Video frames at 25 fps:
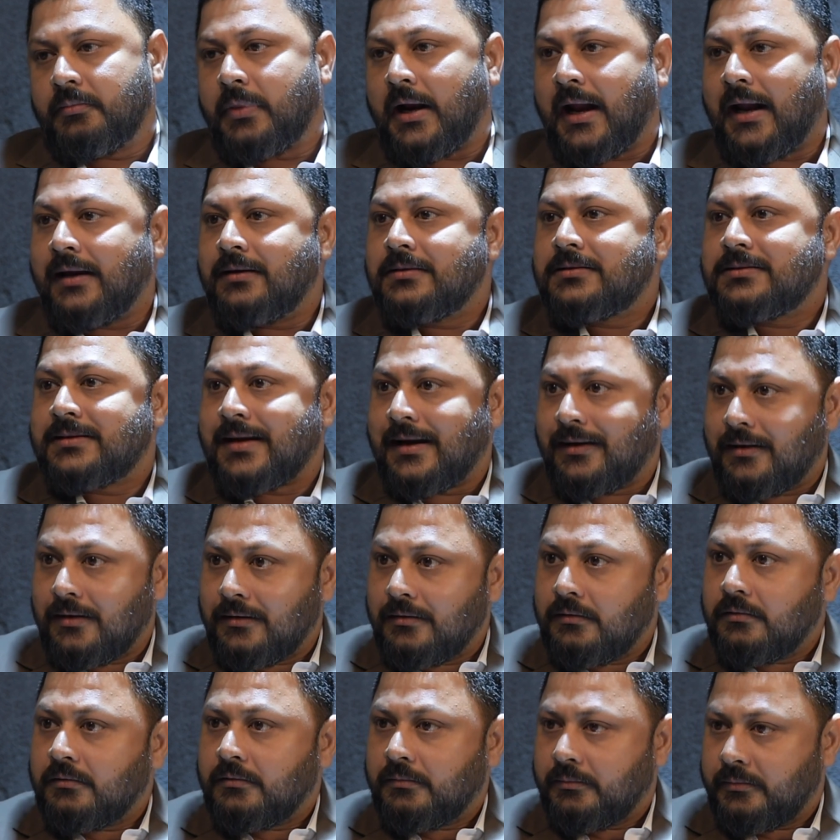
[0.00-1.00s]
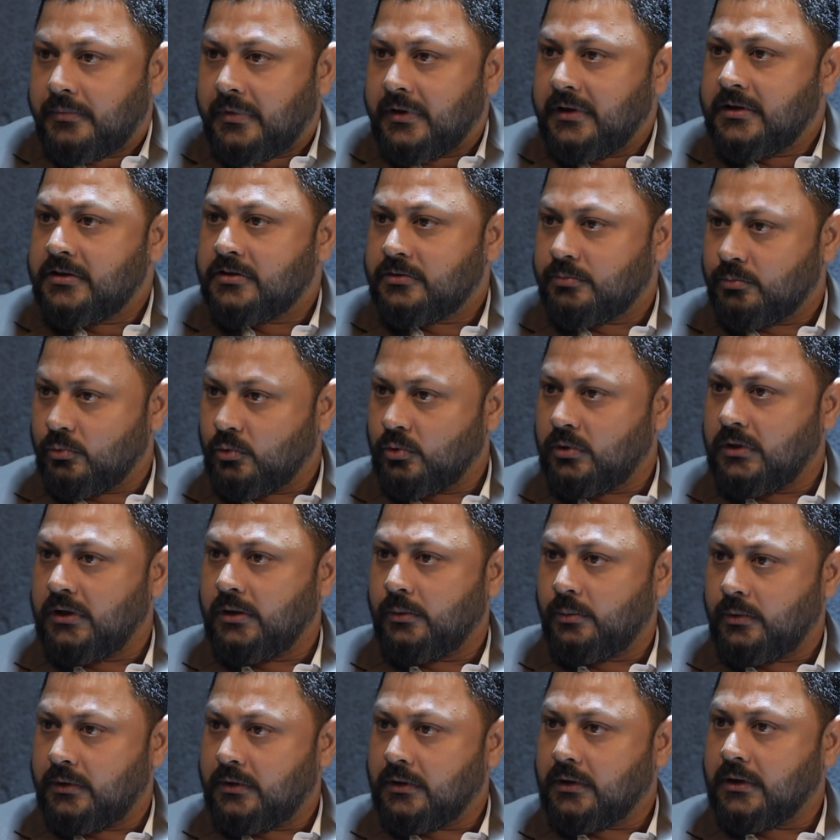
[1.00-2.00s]
brands set in pretty
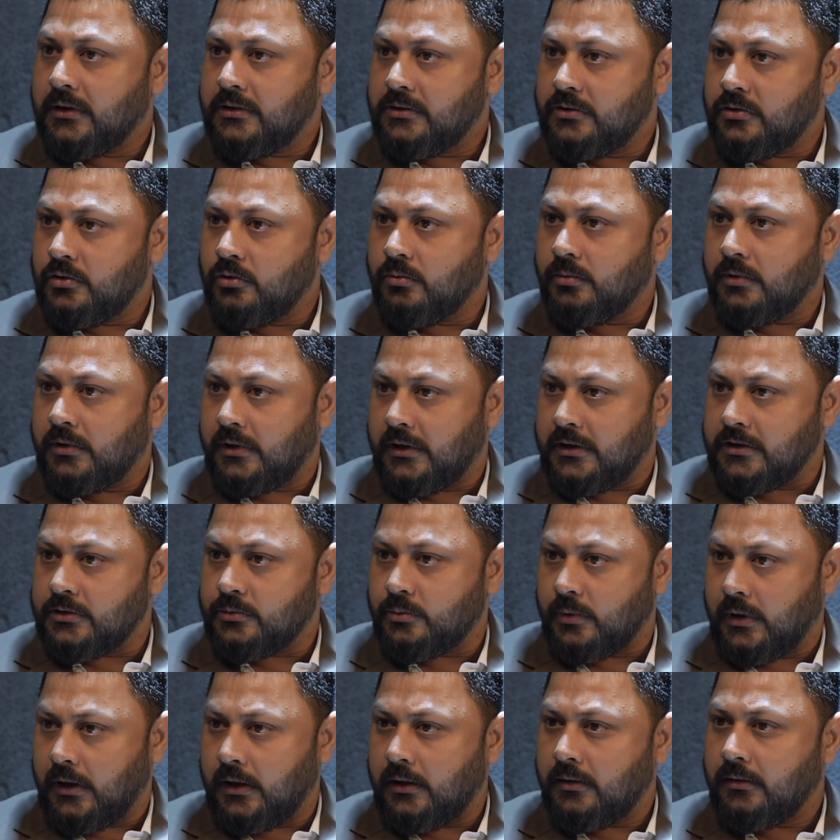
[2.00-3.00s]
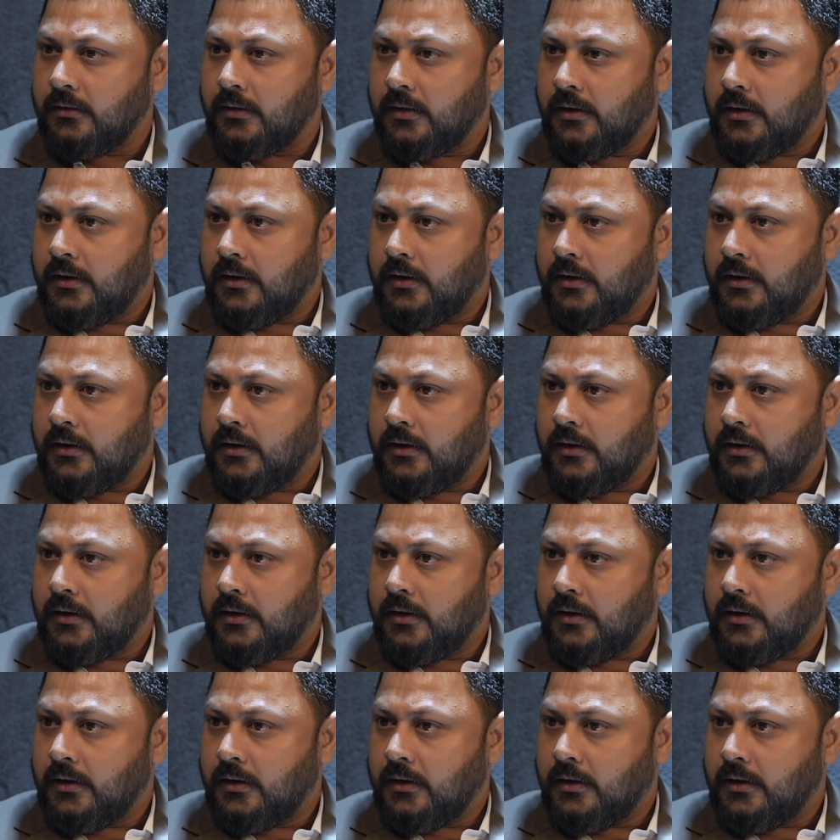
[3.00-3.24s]
smoothly with the consumer as well.